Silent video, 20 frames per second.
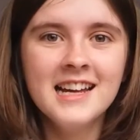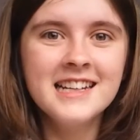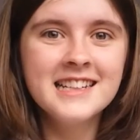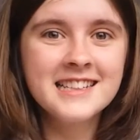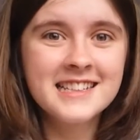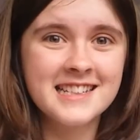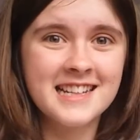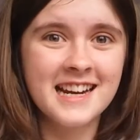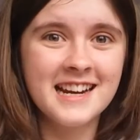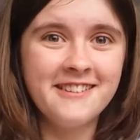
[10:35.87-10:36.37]

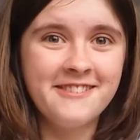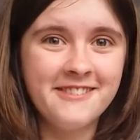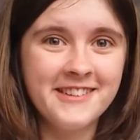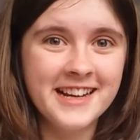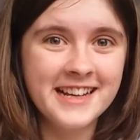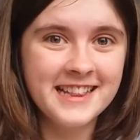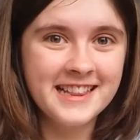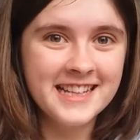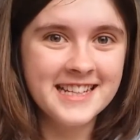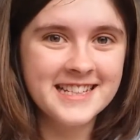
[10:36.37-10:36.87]
He's gonna
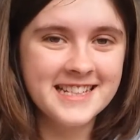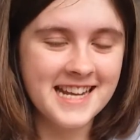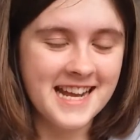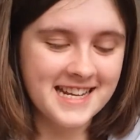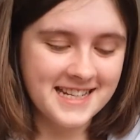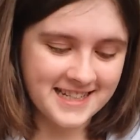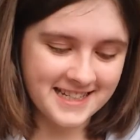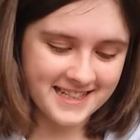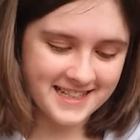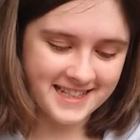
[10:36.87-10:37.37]
read these
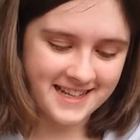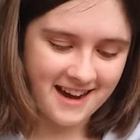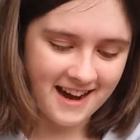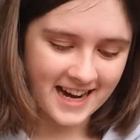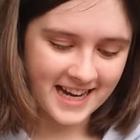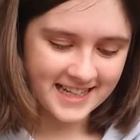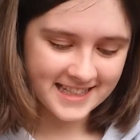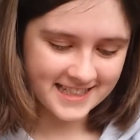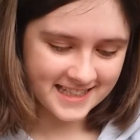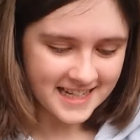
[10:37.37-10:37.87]
letters,
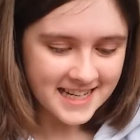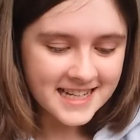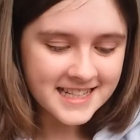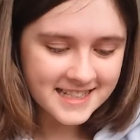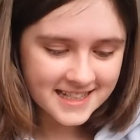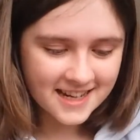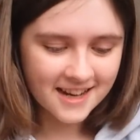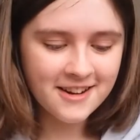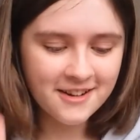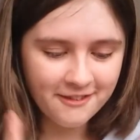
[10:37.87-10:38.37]
guys.
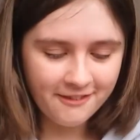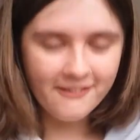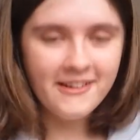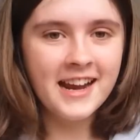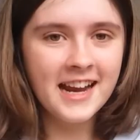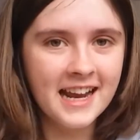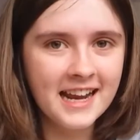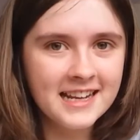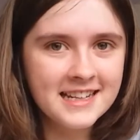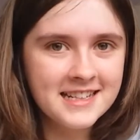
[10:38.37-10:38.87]
He's gonna
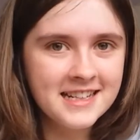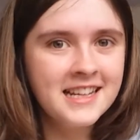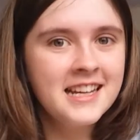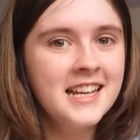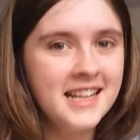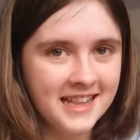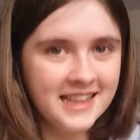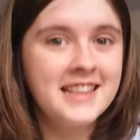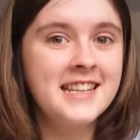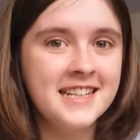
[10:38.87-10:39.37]
read
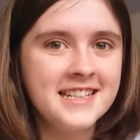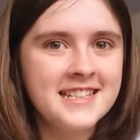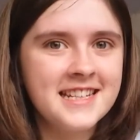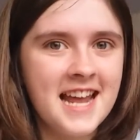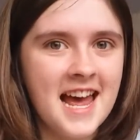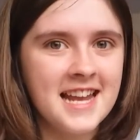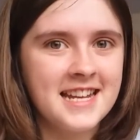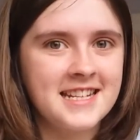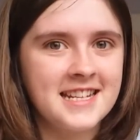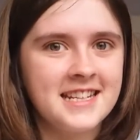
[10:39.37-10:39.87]
these
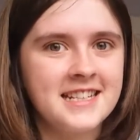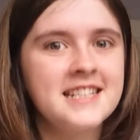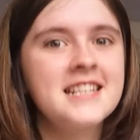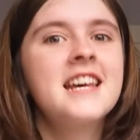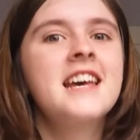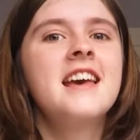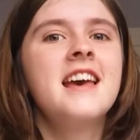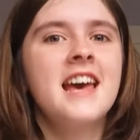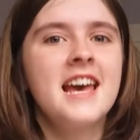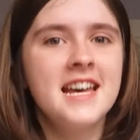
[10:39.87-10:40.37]
letters.
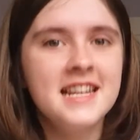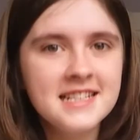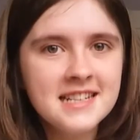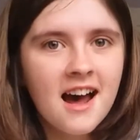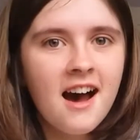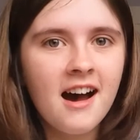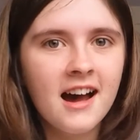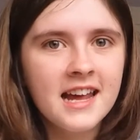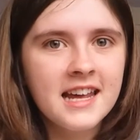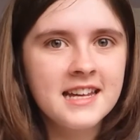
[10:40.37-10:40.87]
His
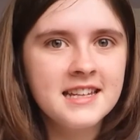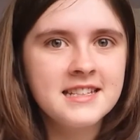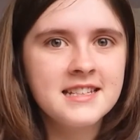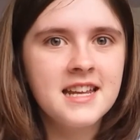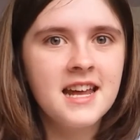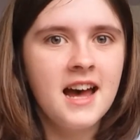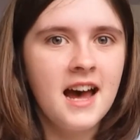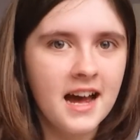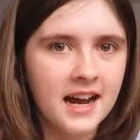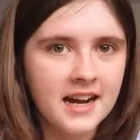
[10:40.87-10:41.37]

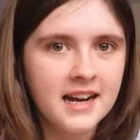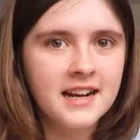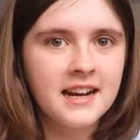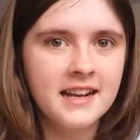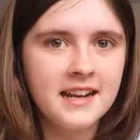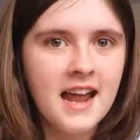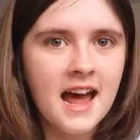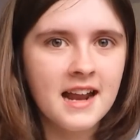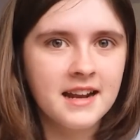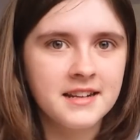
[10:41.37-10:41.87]
eyes are
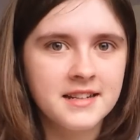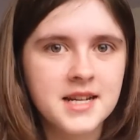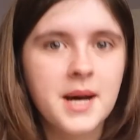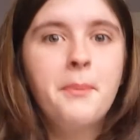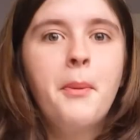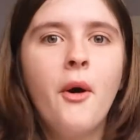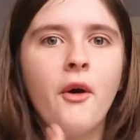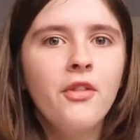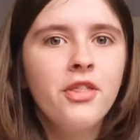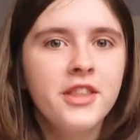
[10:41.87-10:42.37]
gonna land
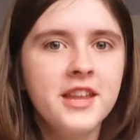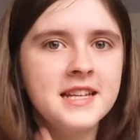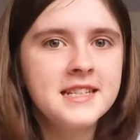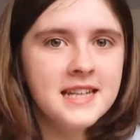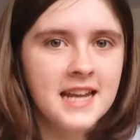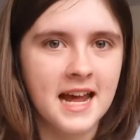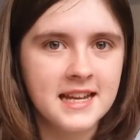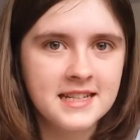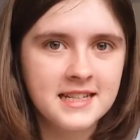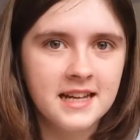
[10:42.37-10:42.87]
upon these
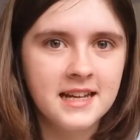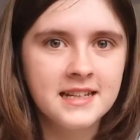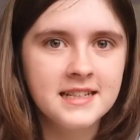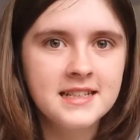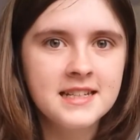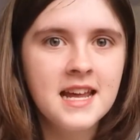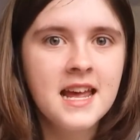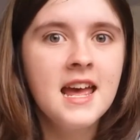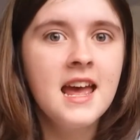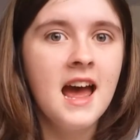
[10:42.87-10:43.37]

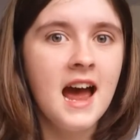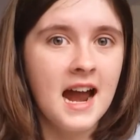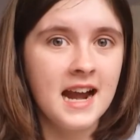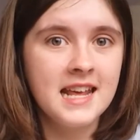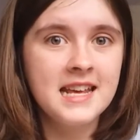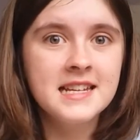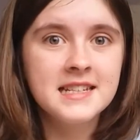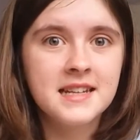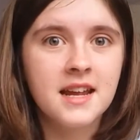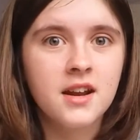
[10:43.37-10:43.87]
letters
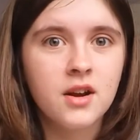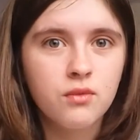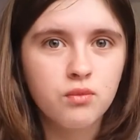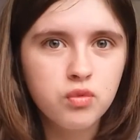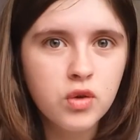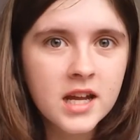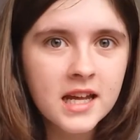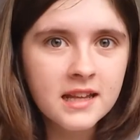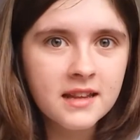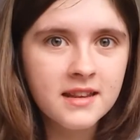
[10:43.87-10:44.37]
and he is gonna
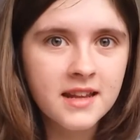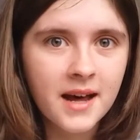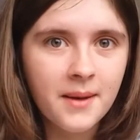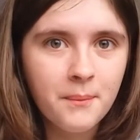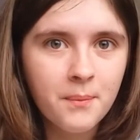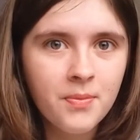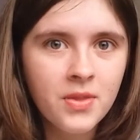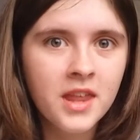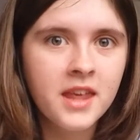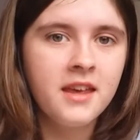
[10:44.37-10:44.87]
read
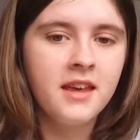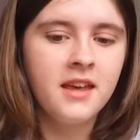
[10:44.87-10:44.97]
them.